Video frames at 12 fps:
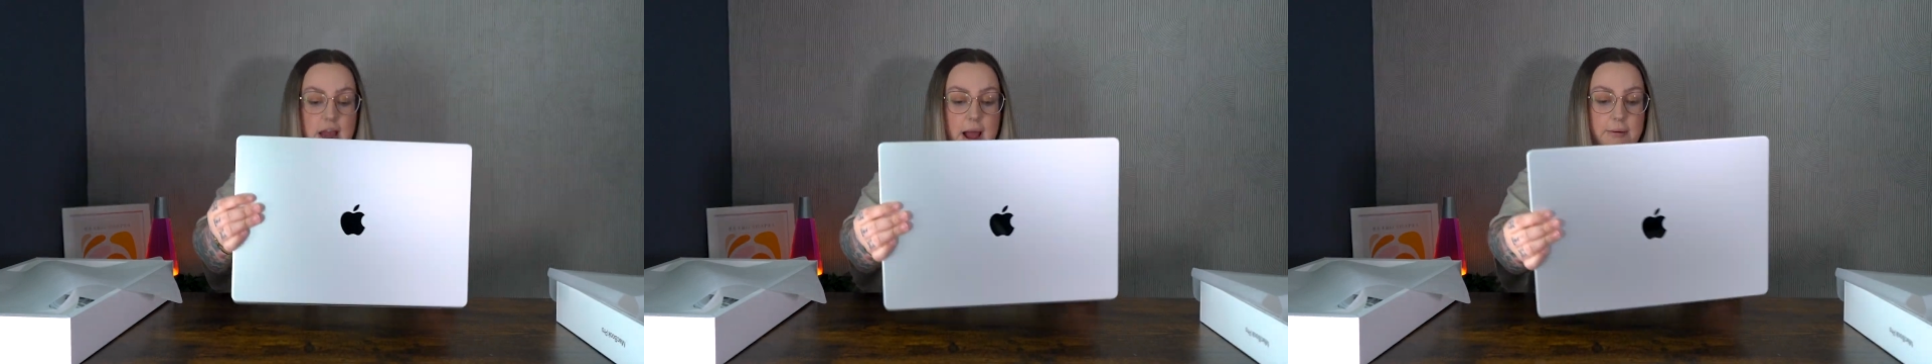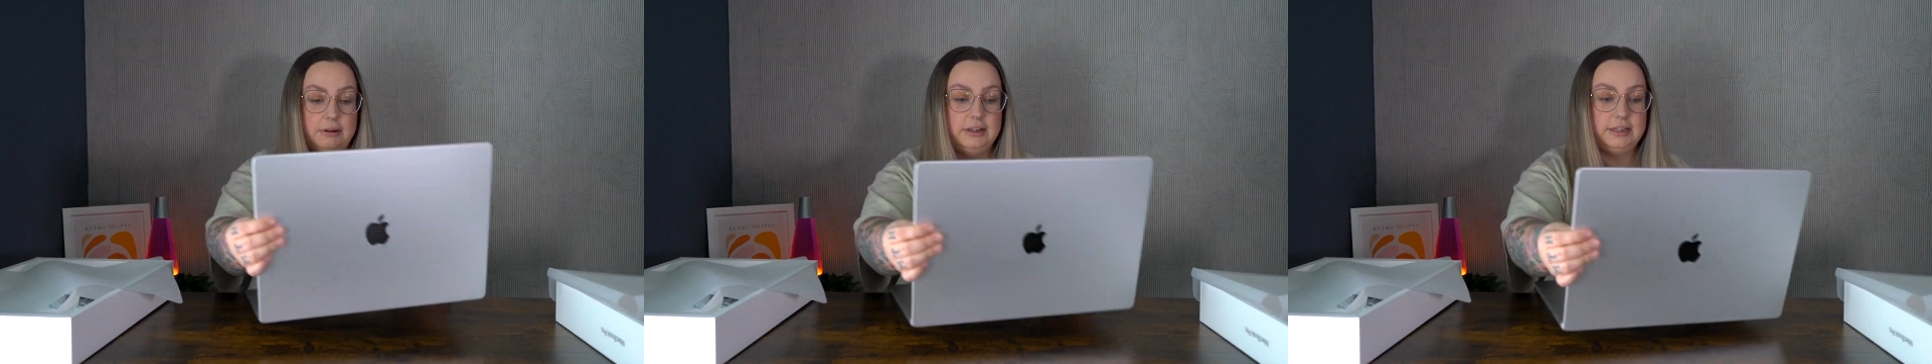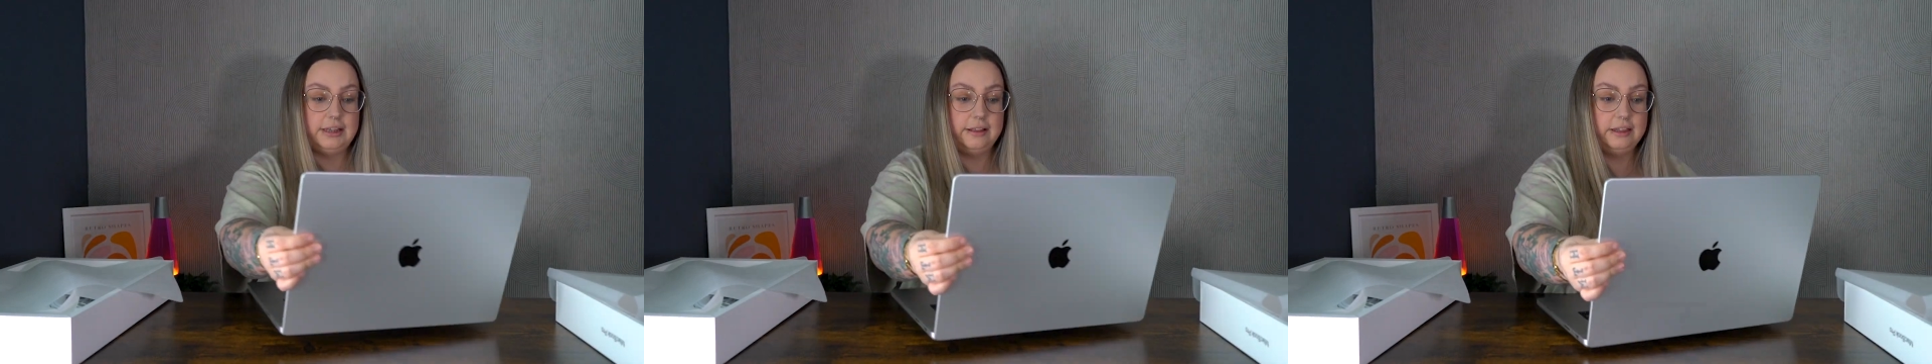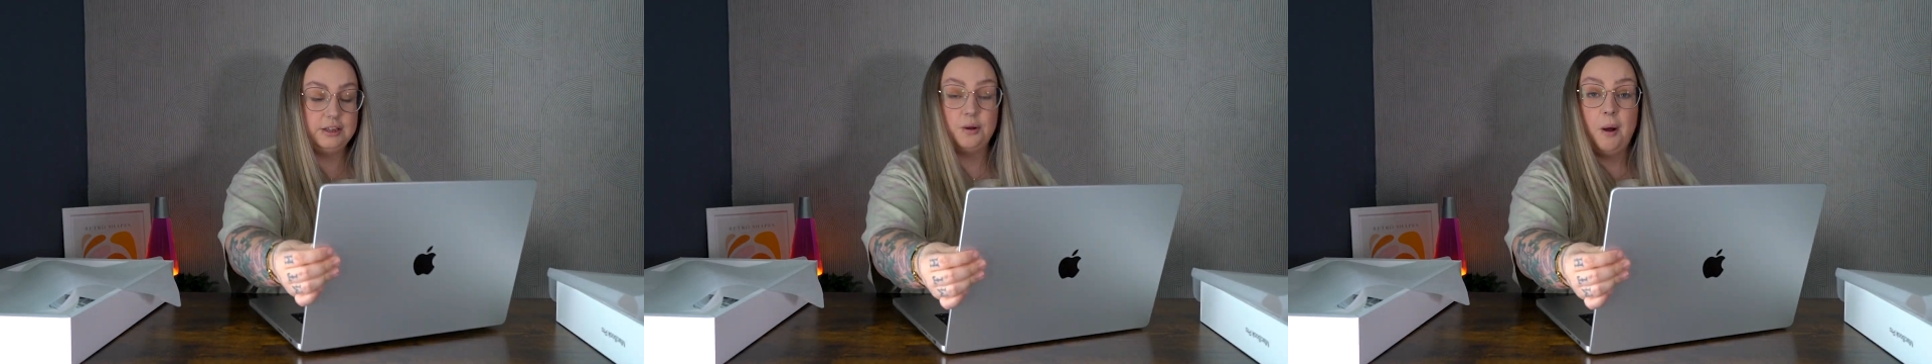I'm gonna
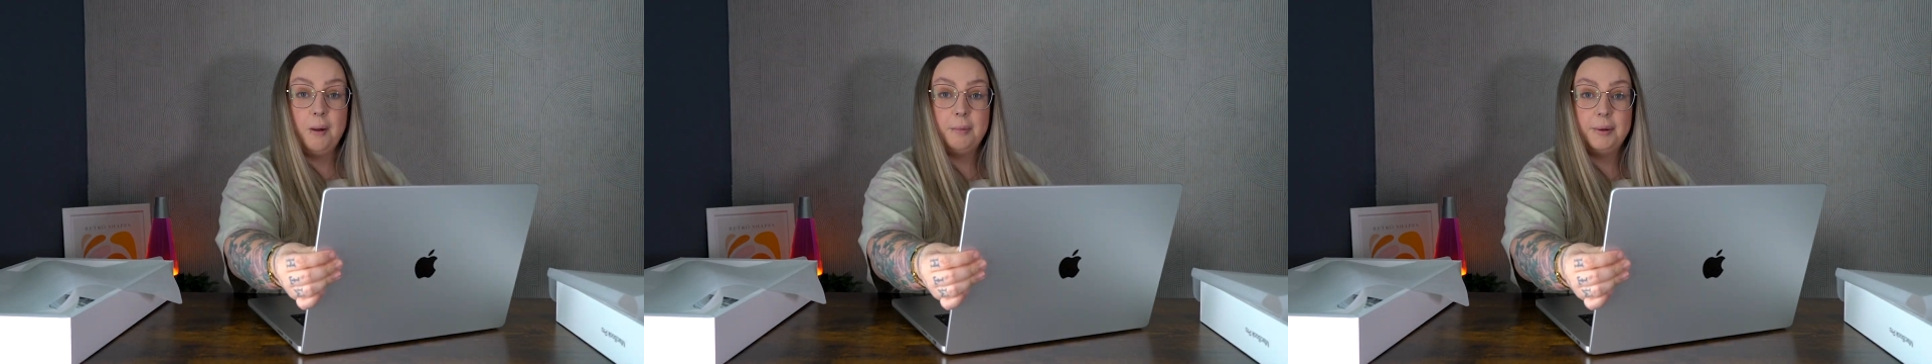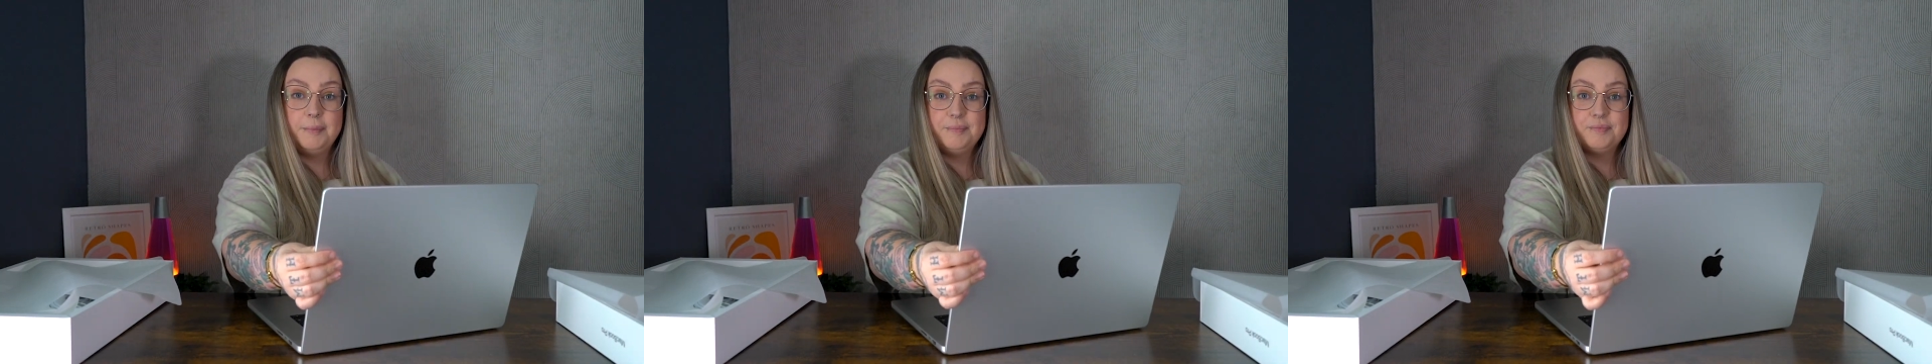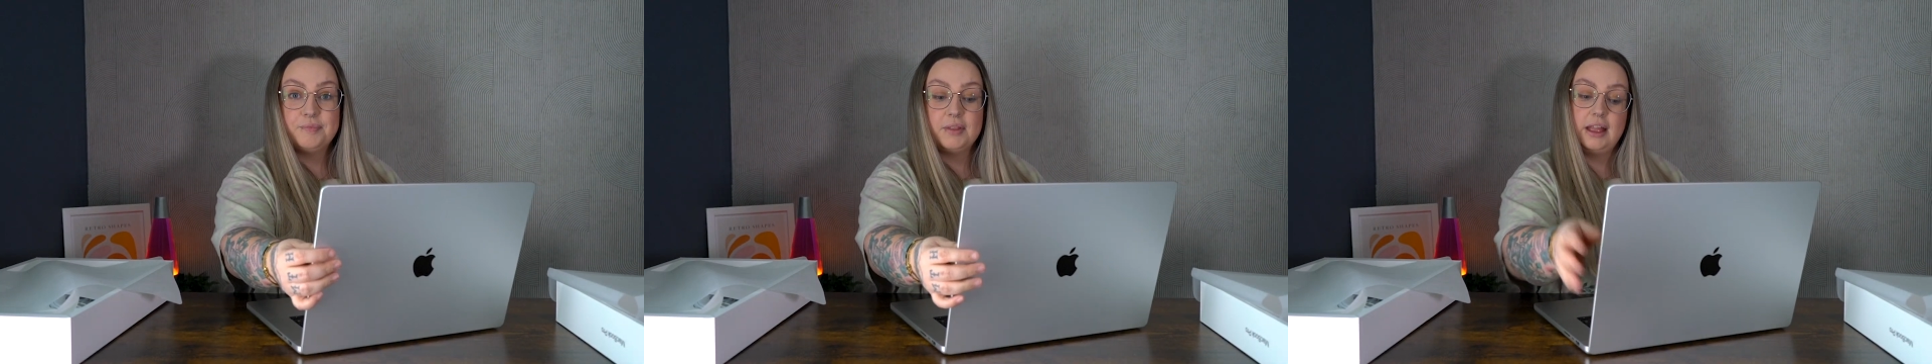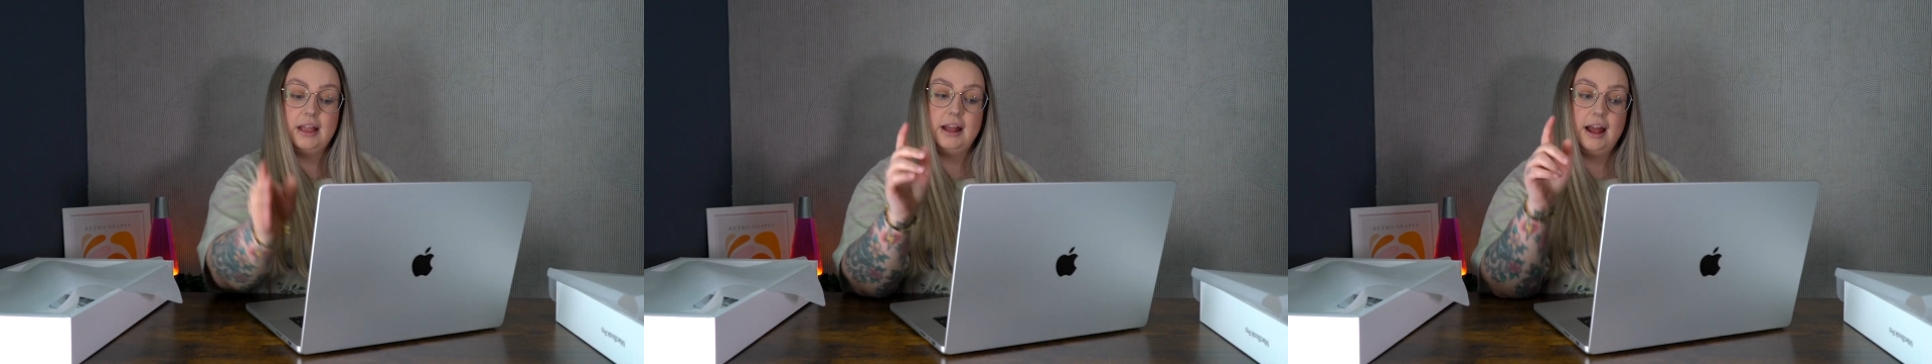set this up
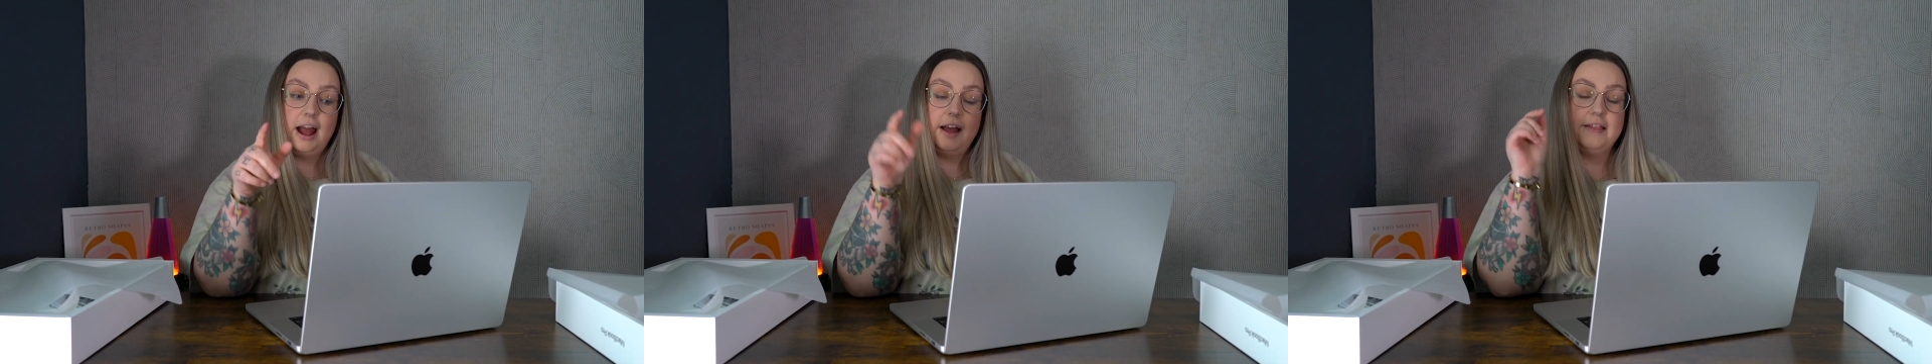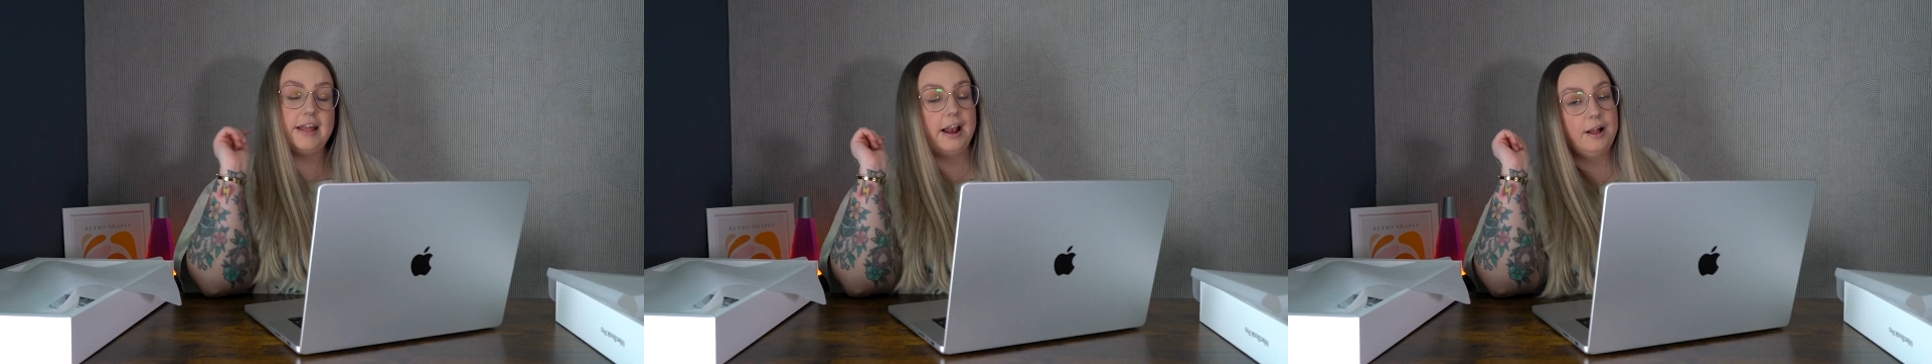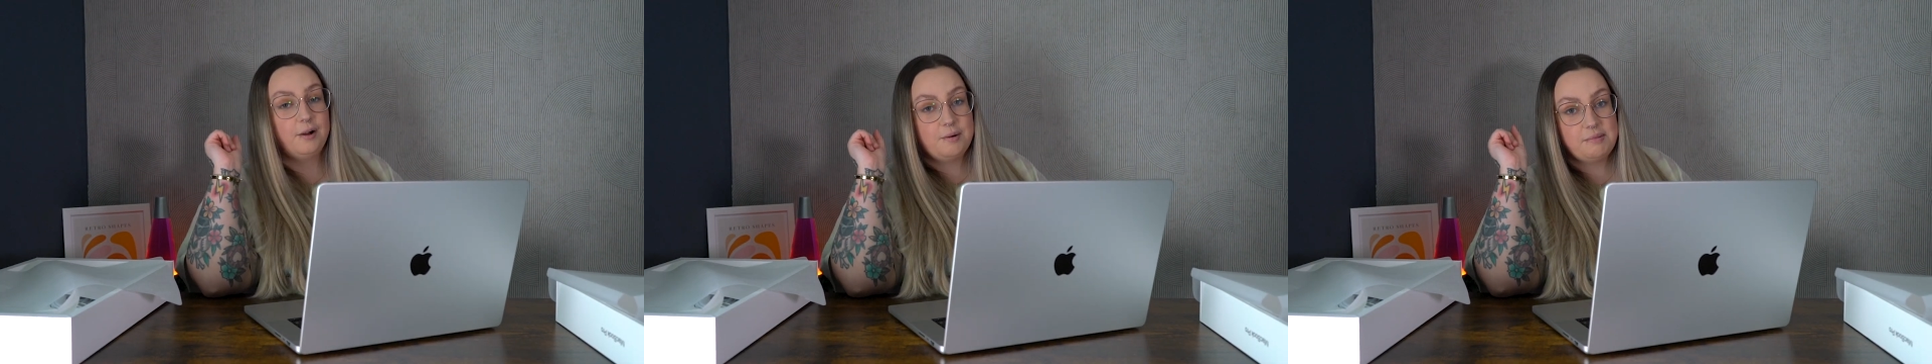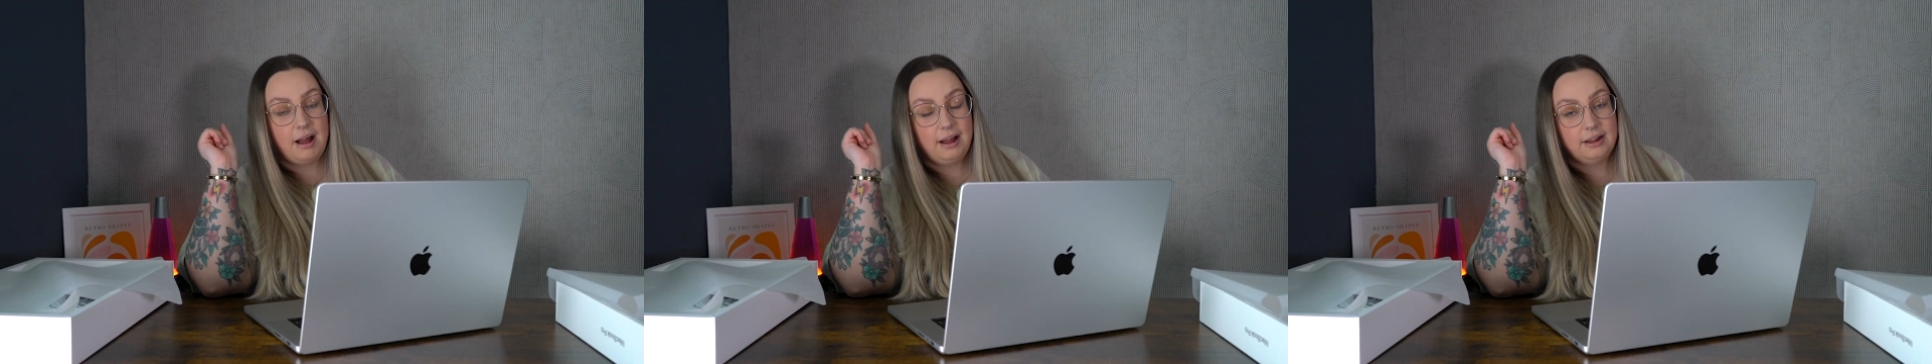and then I'll
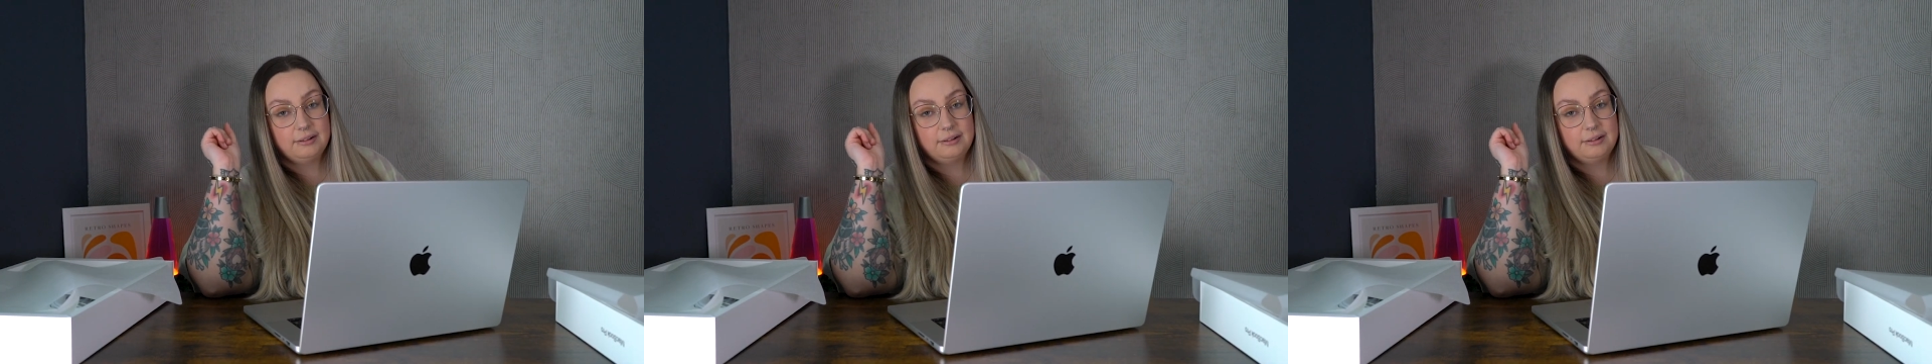come back.